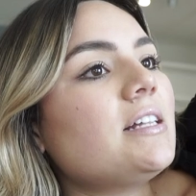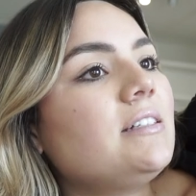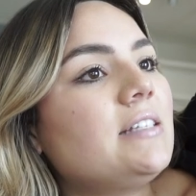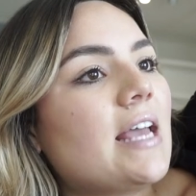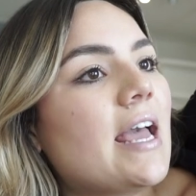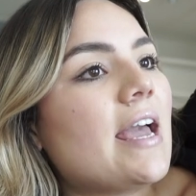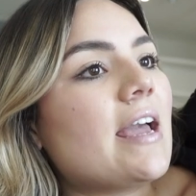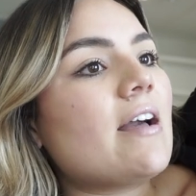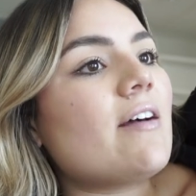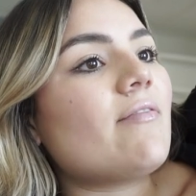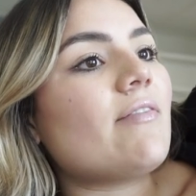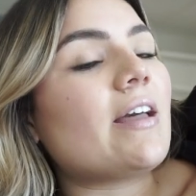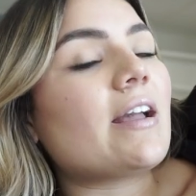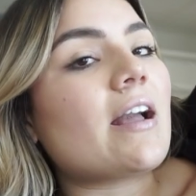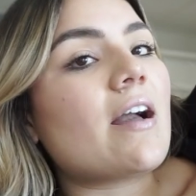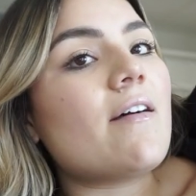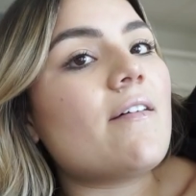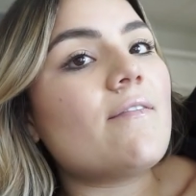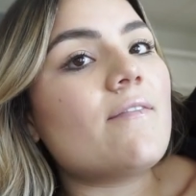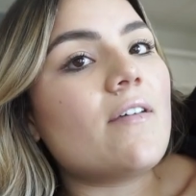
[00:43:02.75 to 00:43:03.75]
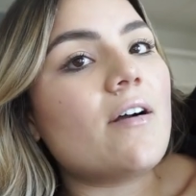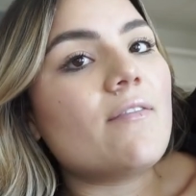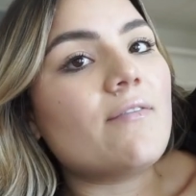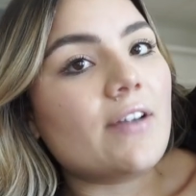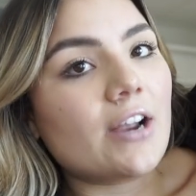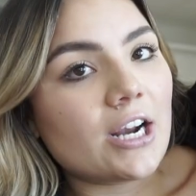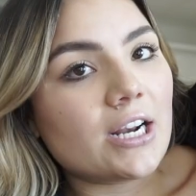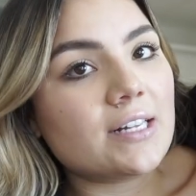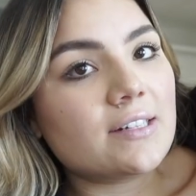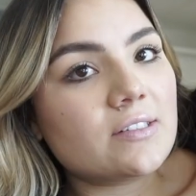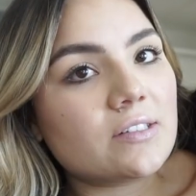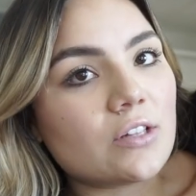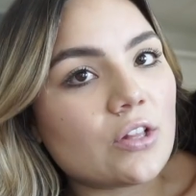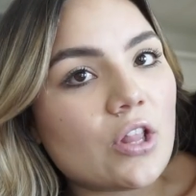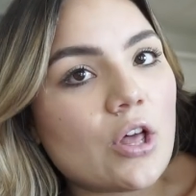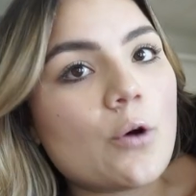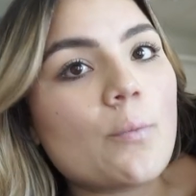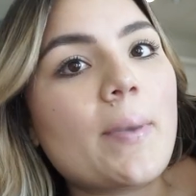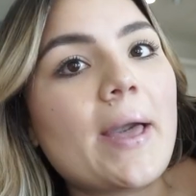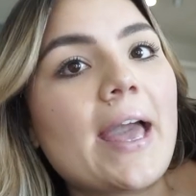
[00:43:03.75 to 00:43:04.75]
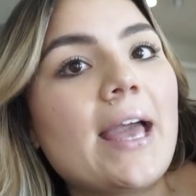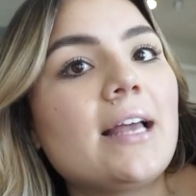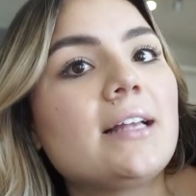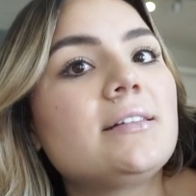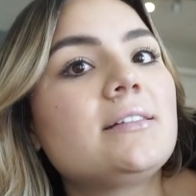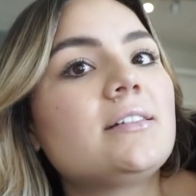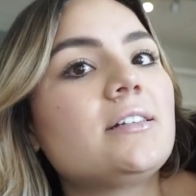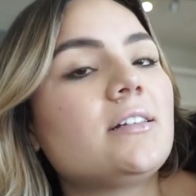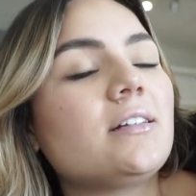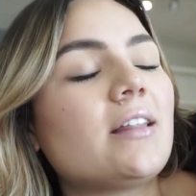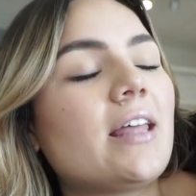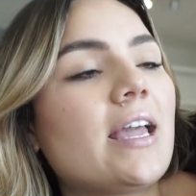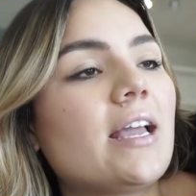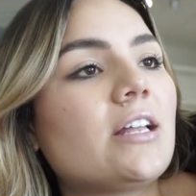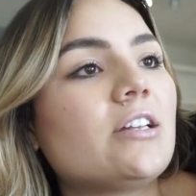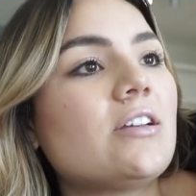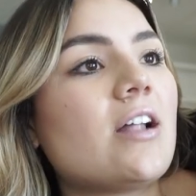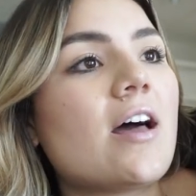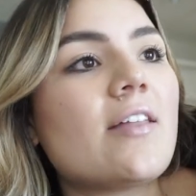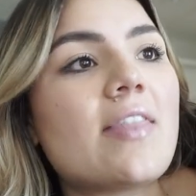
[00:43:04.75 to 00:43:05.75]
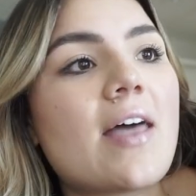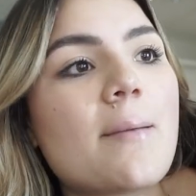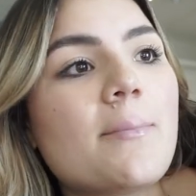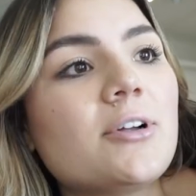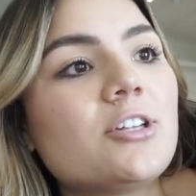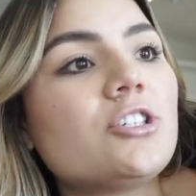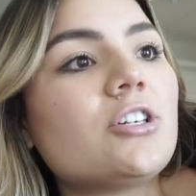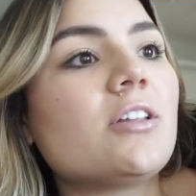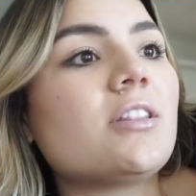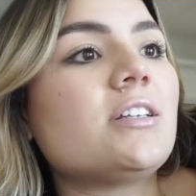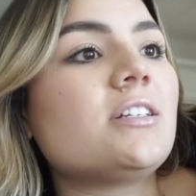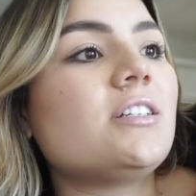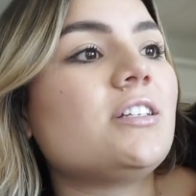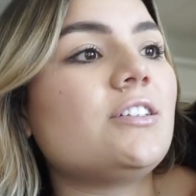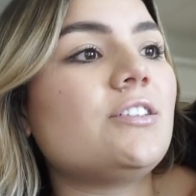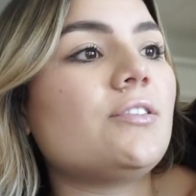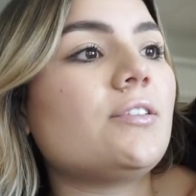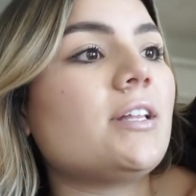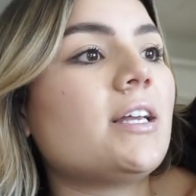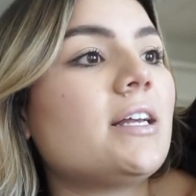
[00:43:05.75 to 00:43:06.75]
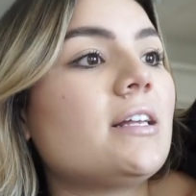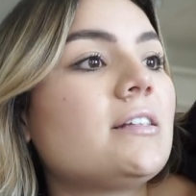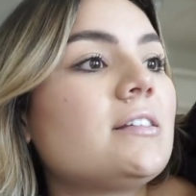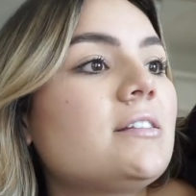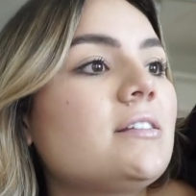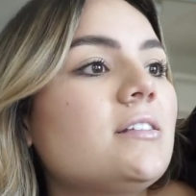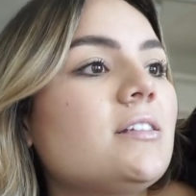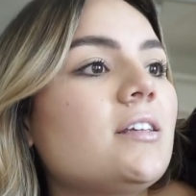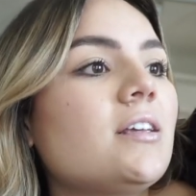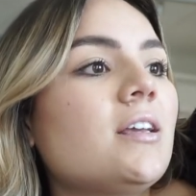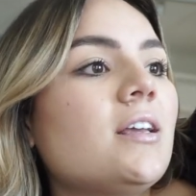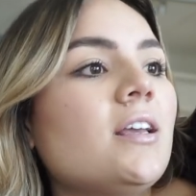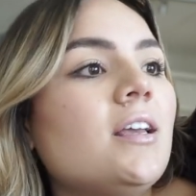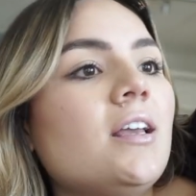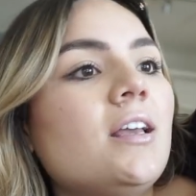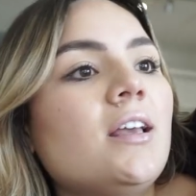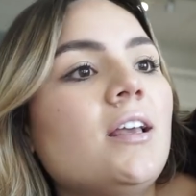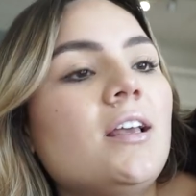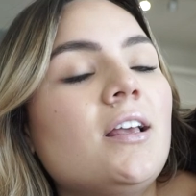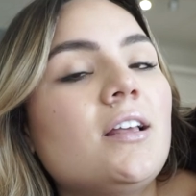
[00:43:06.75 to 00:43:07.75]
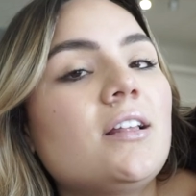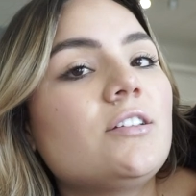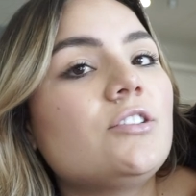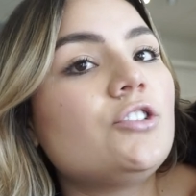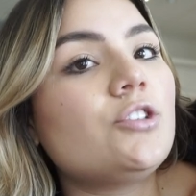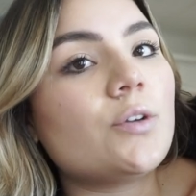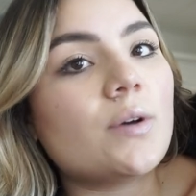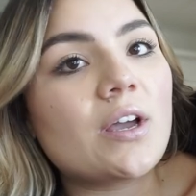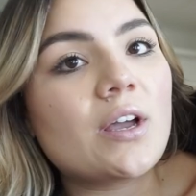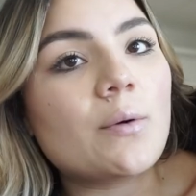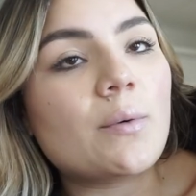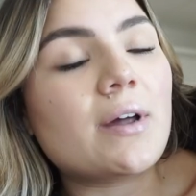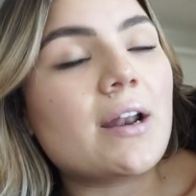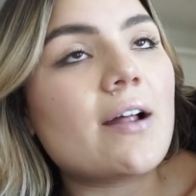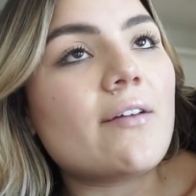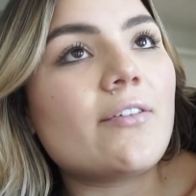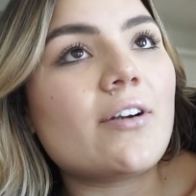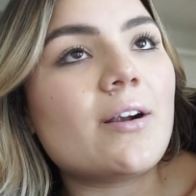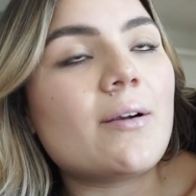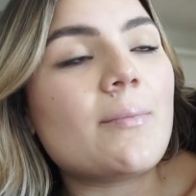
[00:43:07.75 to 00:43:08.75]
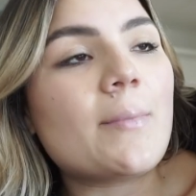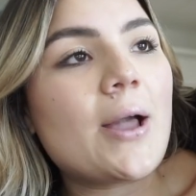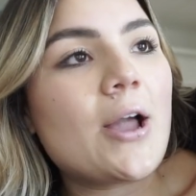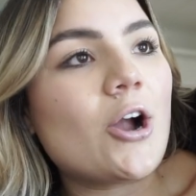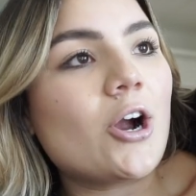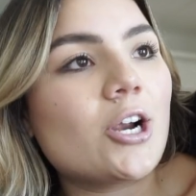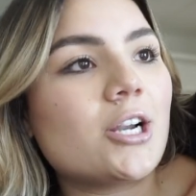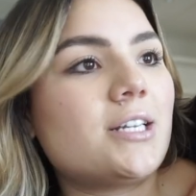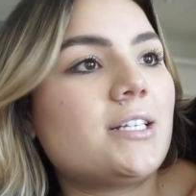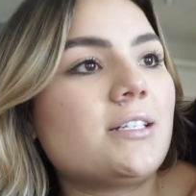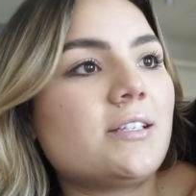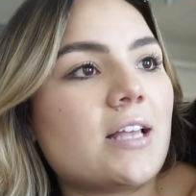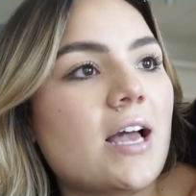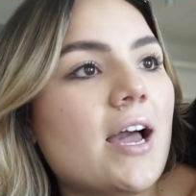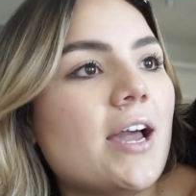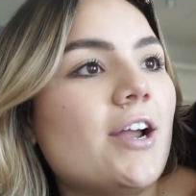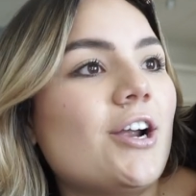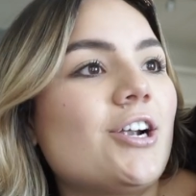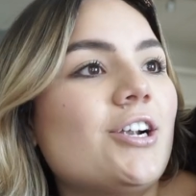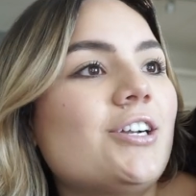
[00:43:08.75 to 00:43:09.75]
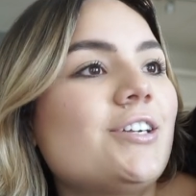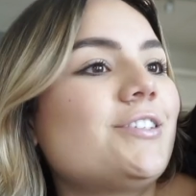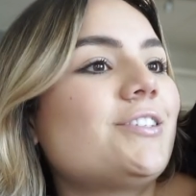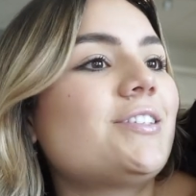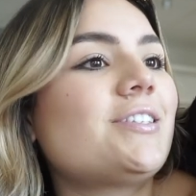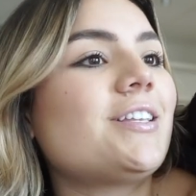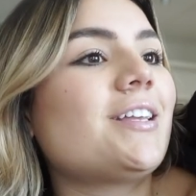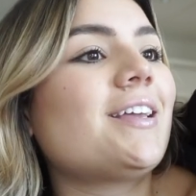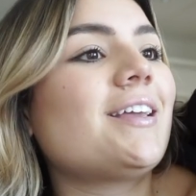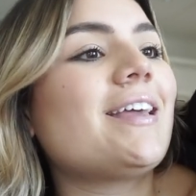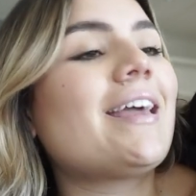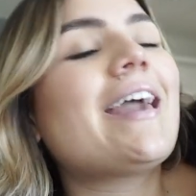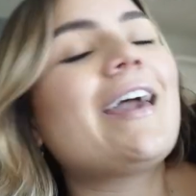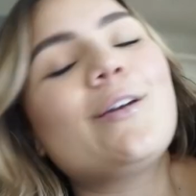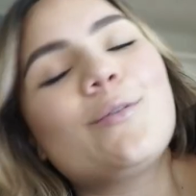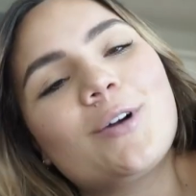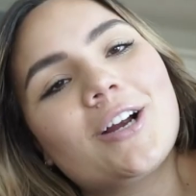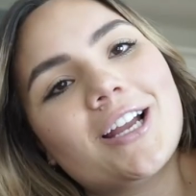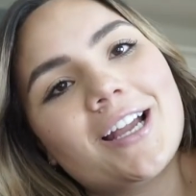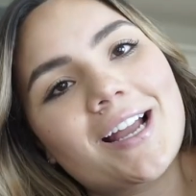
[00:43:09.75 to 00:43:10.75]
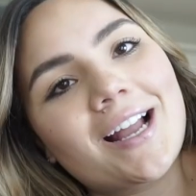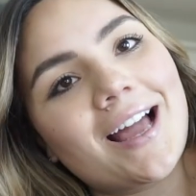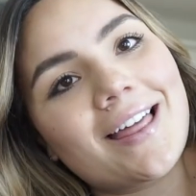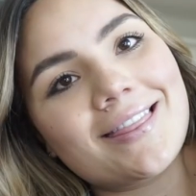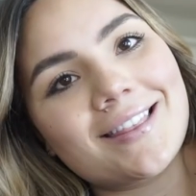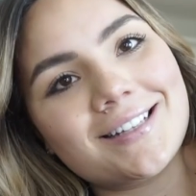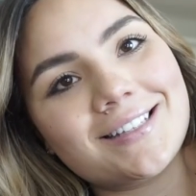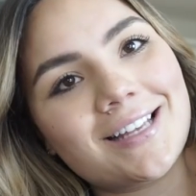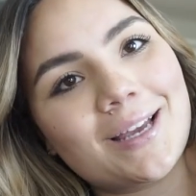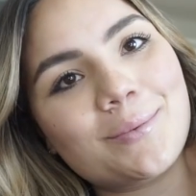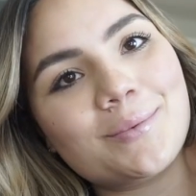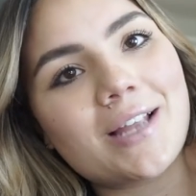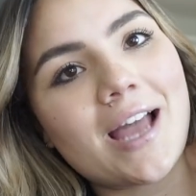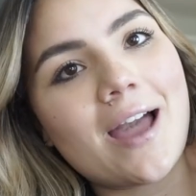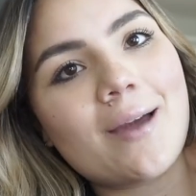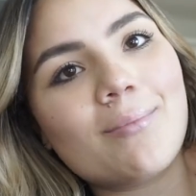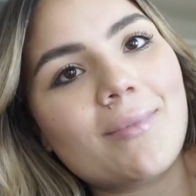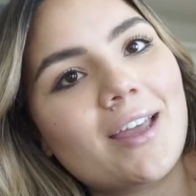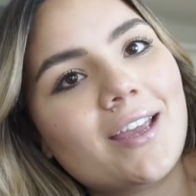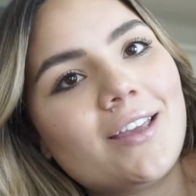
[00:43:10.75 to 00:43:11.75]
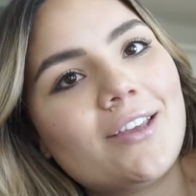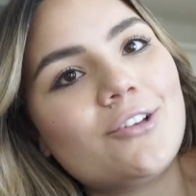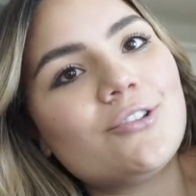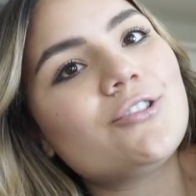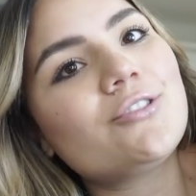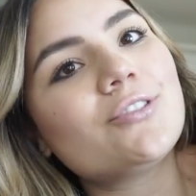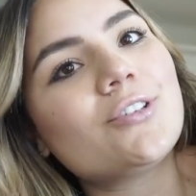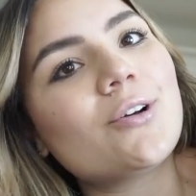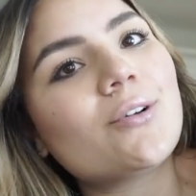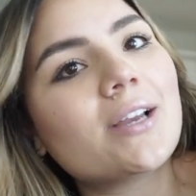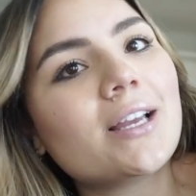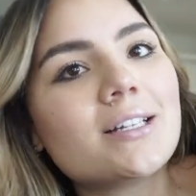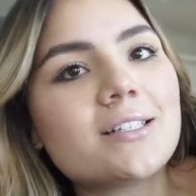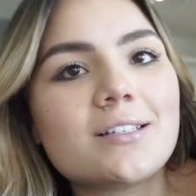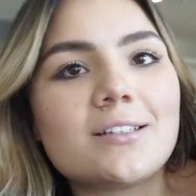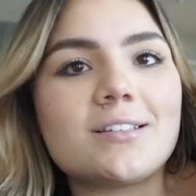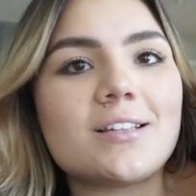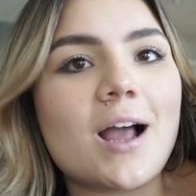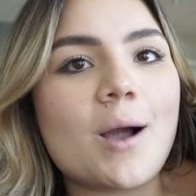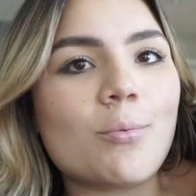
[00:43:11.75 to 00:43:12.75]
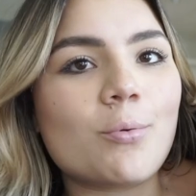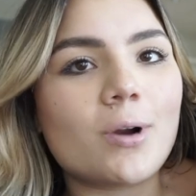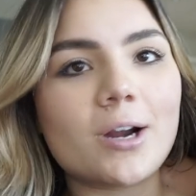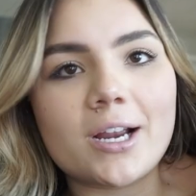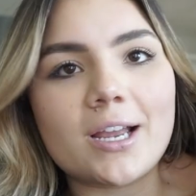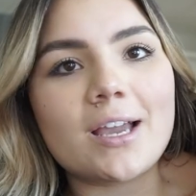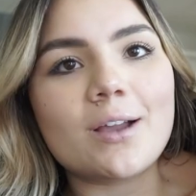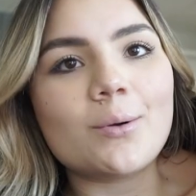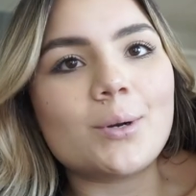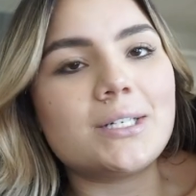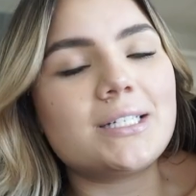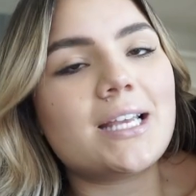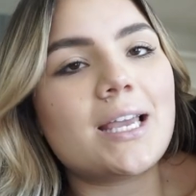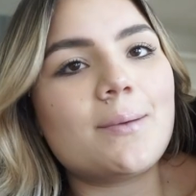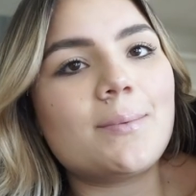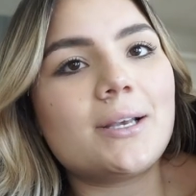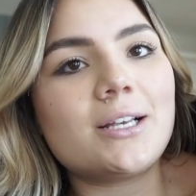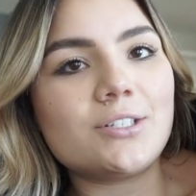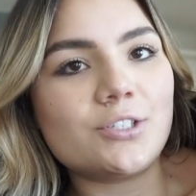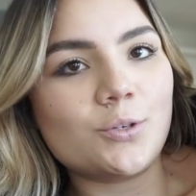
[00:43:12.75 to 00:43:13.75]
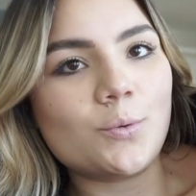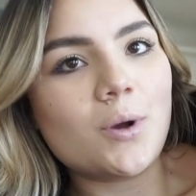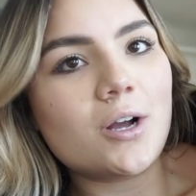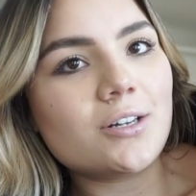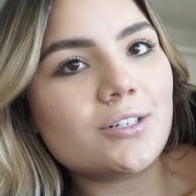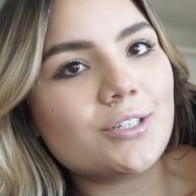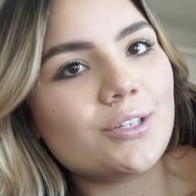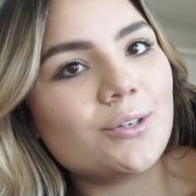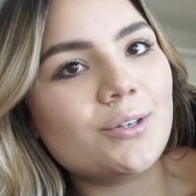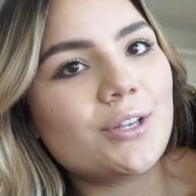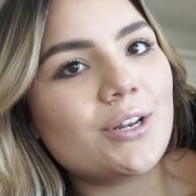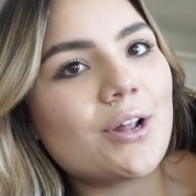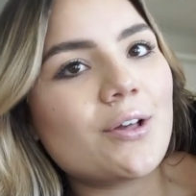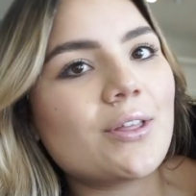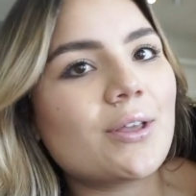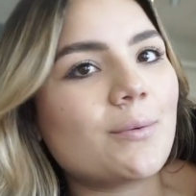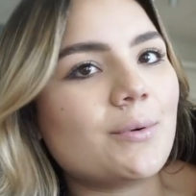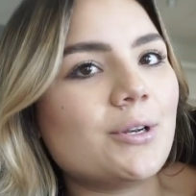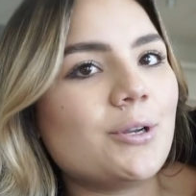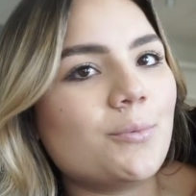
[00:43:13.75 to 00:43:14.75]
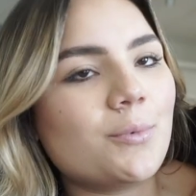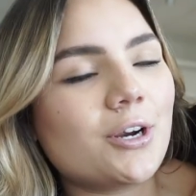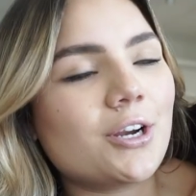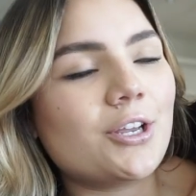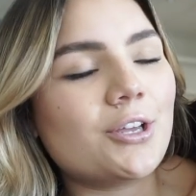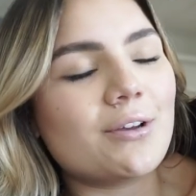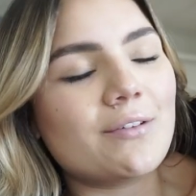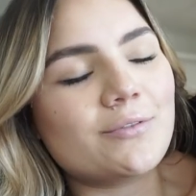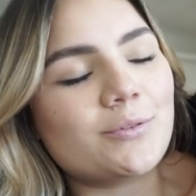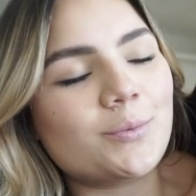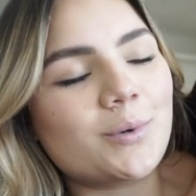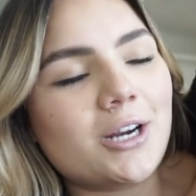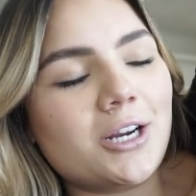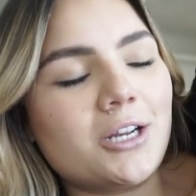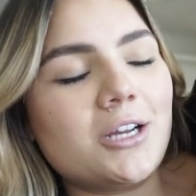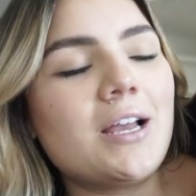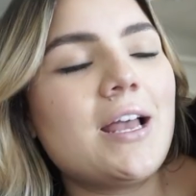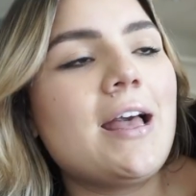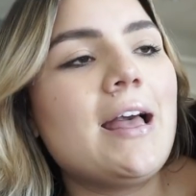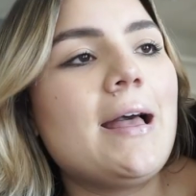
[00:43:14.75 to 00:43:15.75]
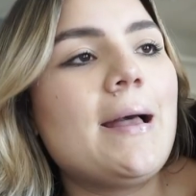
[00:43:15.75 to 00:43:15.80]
day of like a very slow paced, like not that much on the to-do list, doing whatever my heart desires and working at the same time. Like, you just don't get to stop working one day because you want to, you know, like when you work, you have to work.